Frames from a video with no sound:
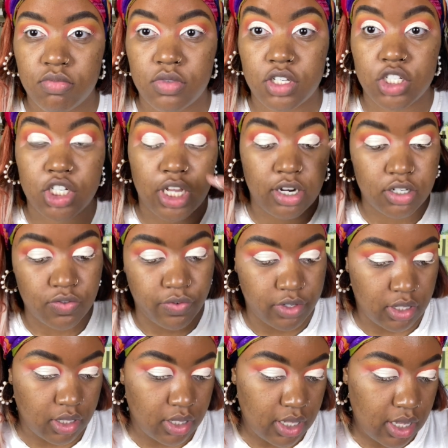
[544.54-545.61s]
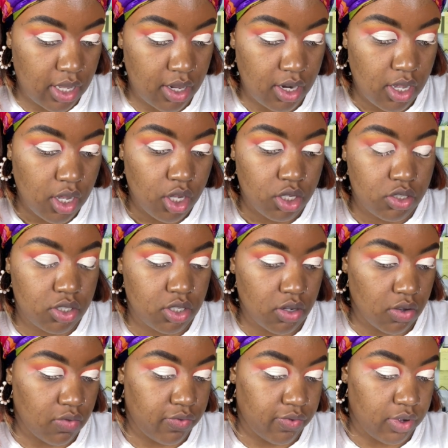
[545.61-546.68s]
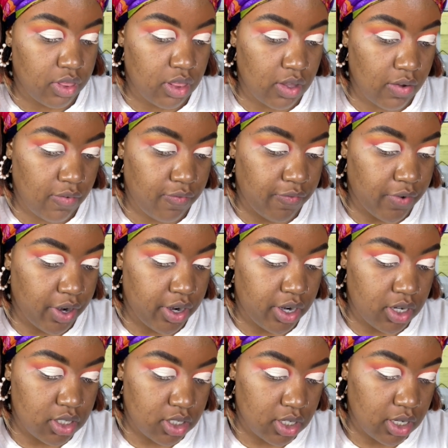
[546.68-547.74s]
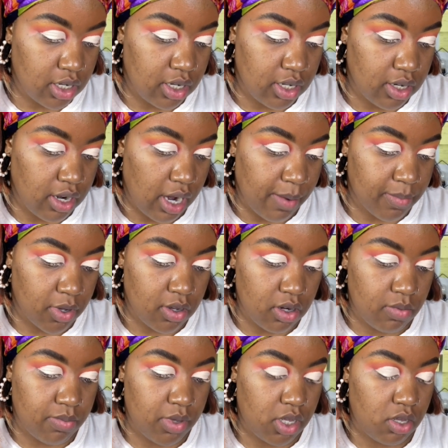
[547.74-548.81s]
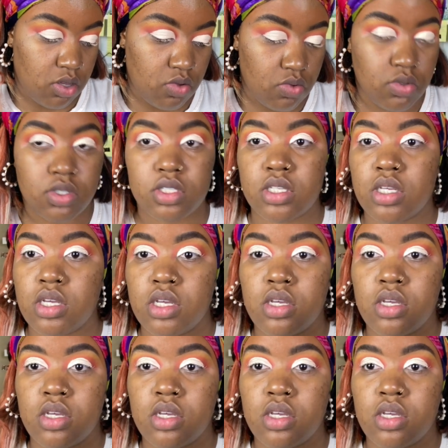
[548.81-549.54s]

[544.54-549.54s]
the shadows for the lid. So for the first color, I'm going to be using